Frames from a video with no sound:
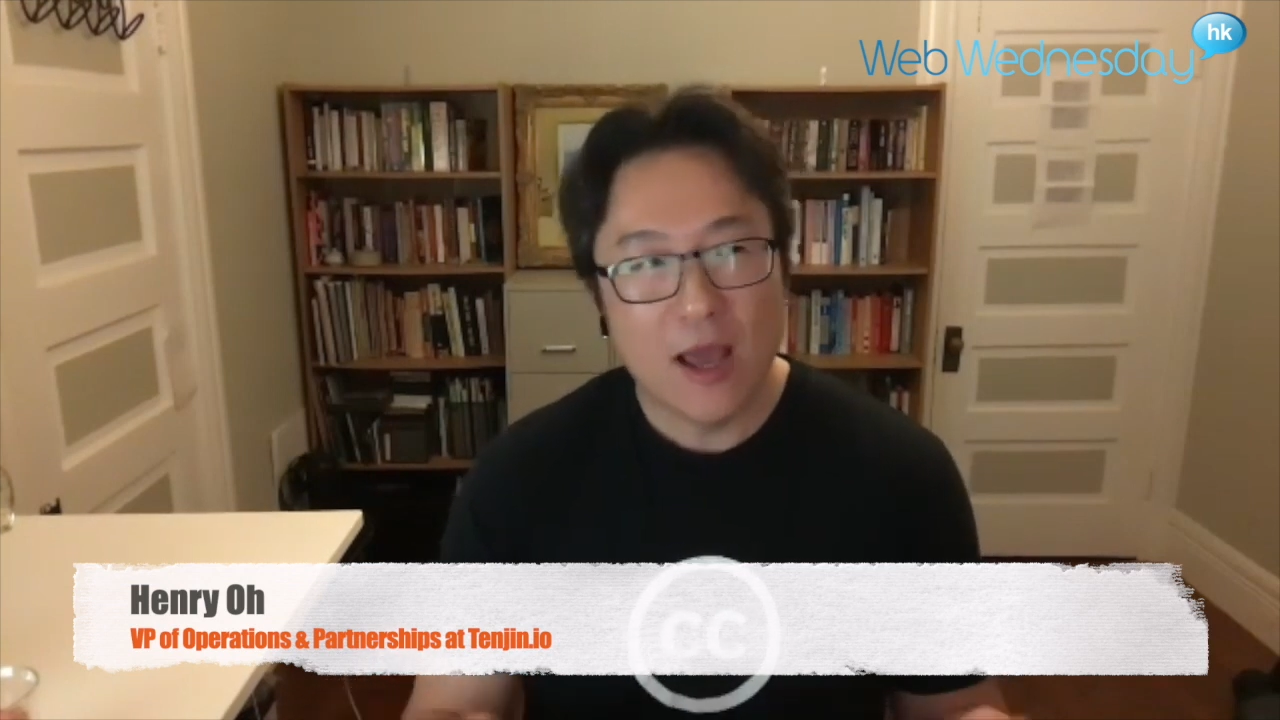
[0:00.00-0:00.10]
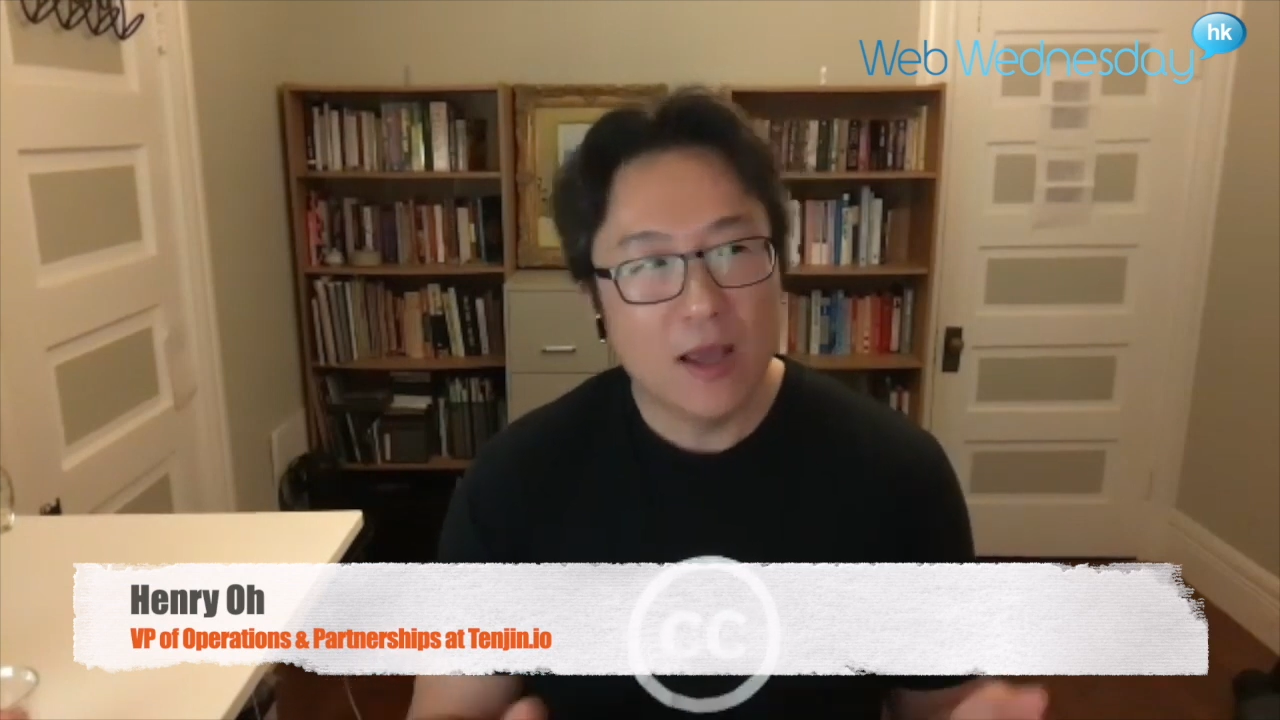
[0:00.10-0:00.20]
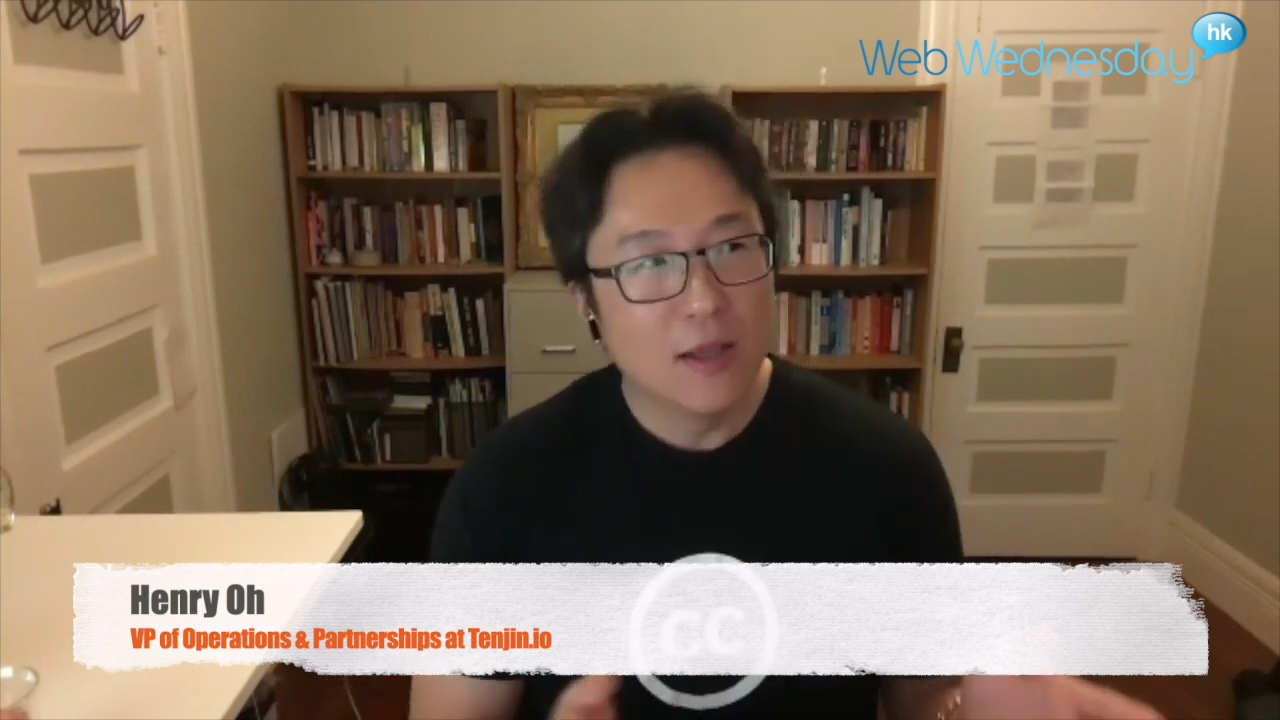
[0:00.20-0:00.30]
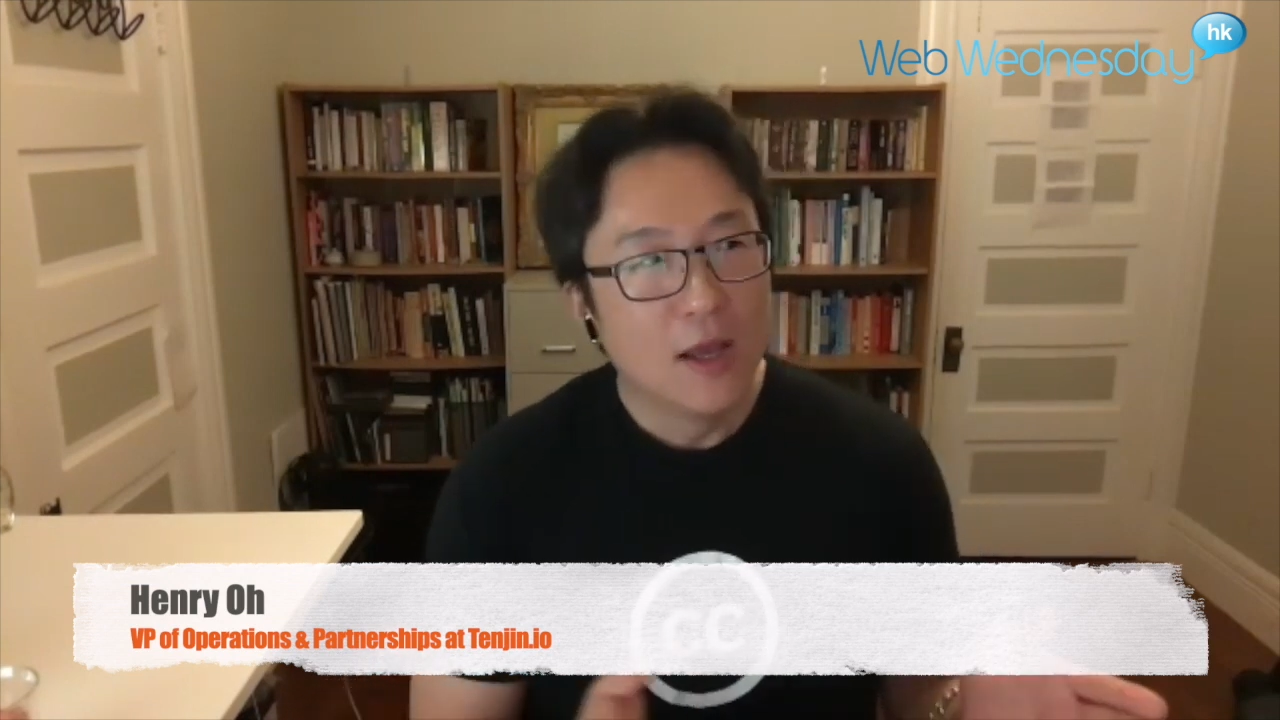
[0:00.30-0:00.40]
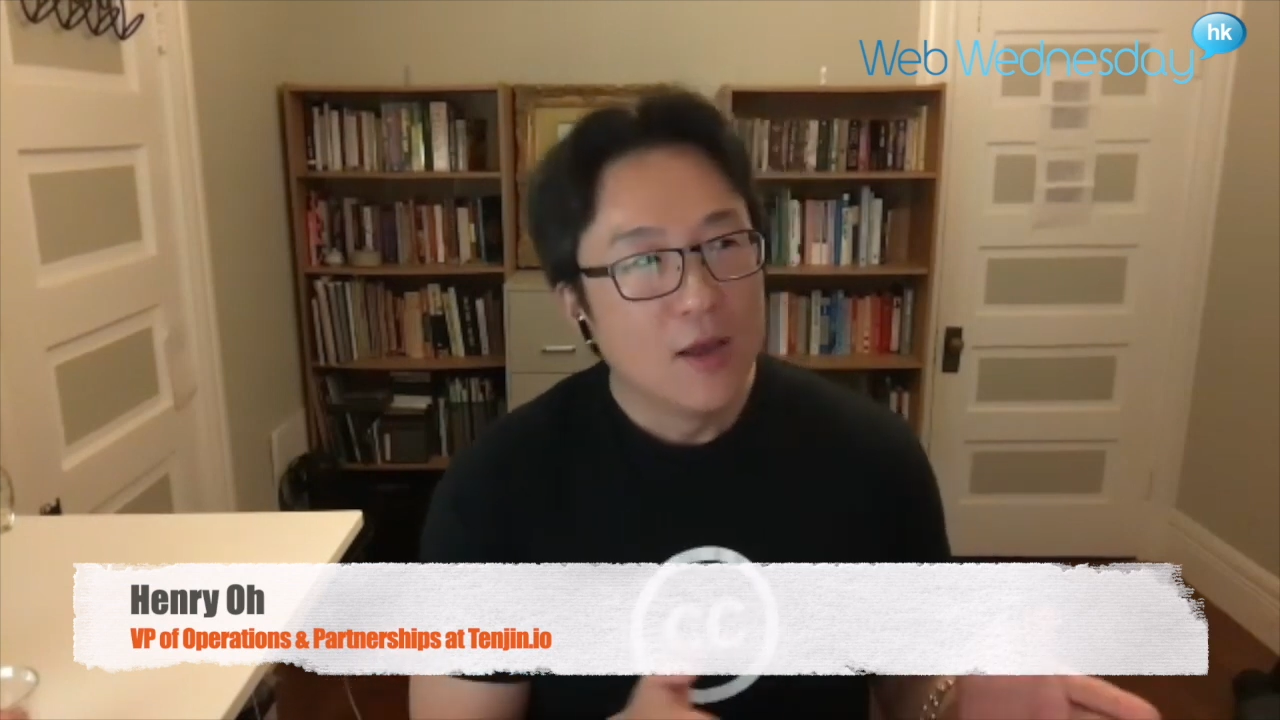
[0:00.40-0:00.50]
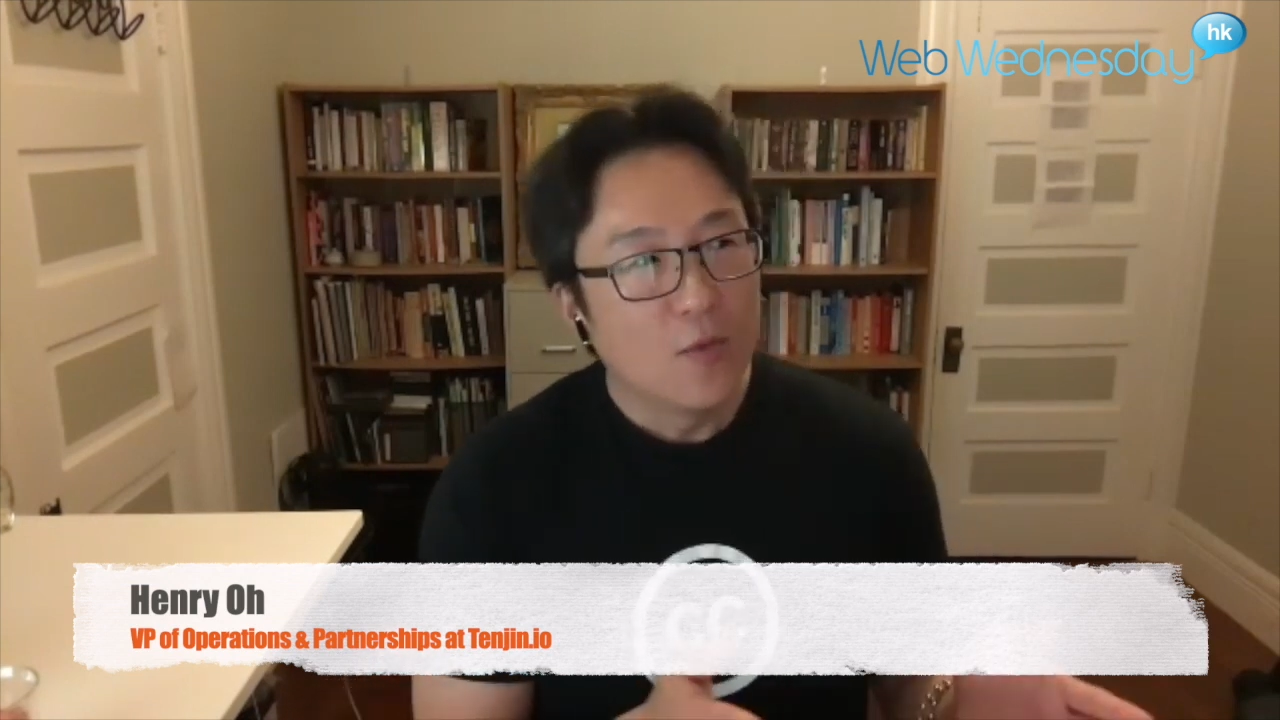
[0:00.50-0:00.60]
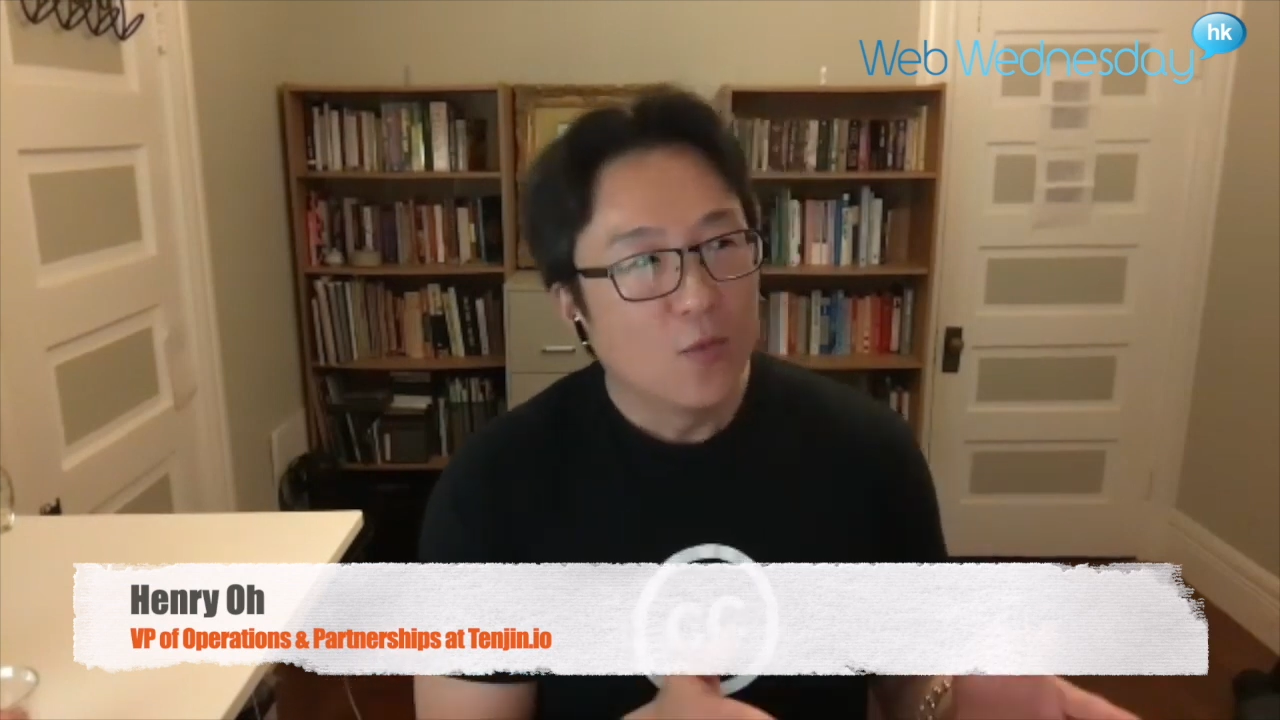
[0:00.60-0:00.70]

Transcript: and